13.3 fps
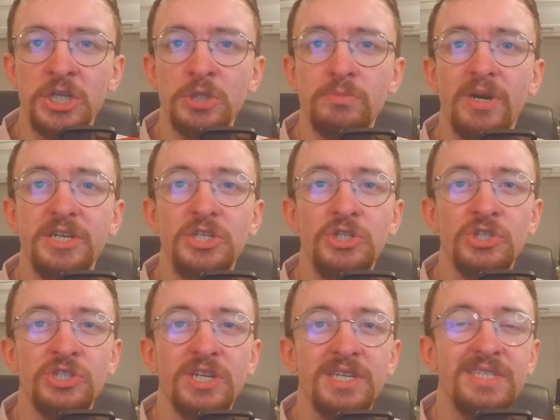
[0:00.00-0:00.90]
by
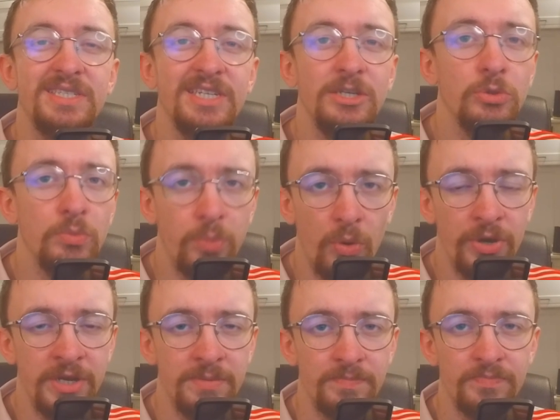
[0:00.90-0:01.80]
just a single
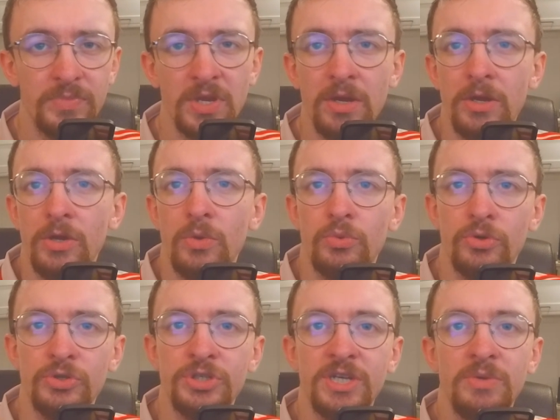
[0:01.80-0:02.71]
point,
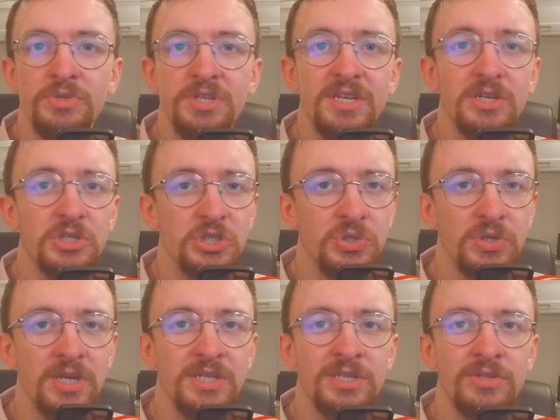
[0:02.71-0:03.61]
whereas Celtic
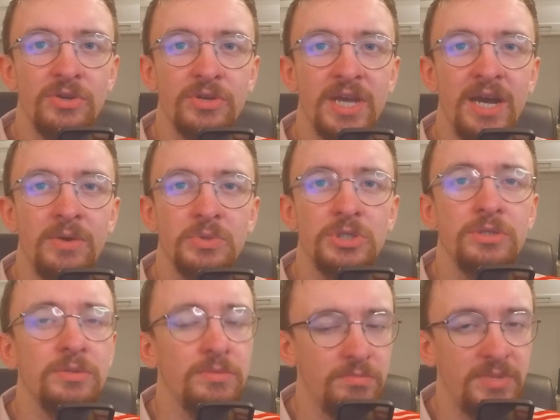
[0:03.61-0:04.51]
snuck into the knockouts
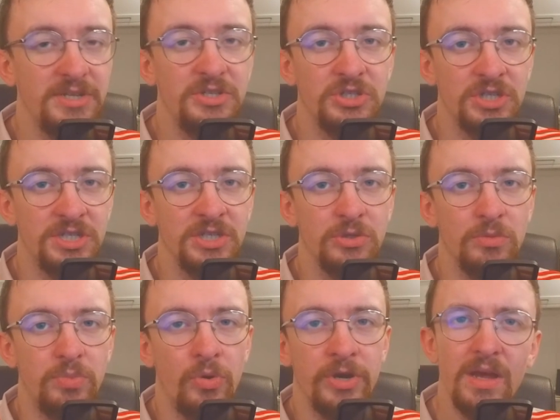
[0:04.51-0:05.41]
by just a single
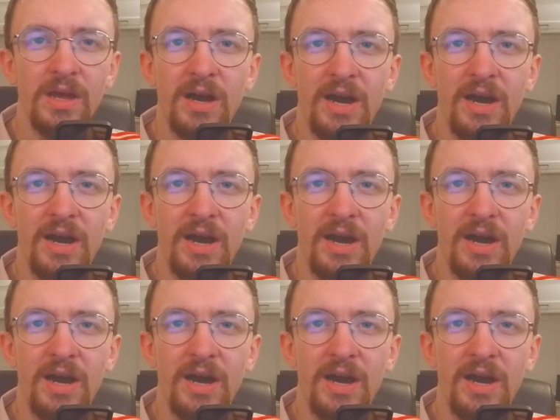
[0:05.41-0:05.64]
point.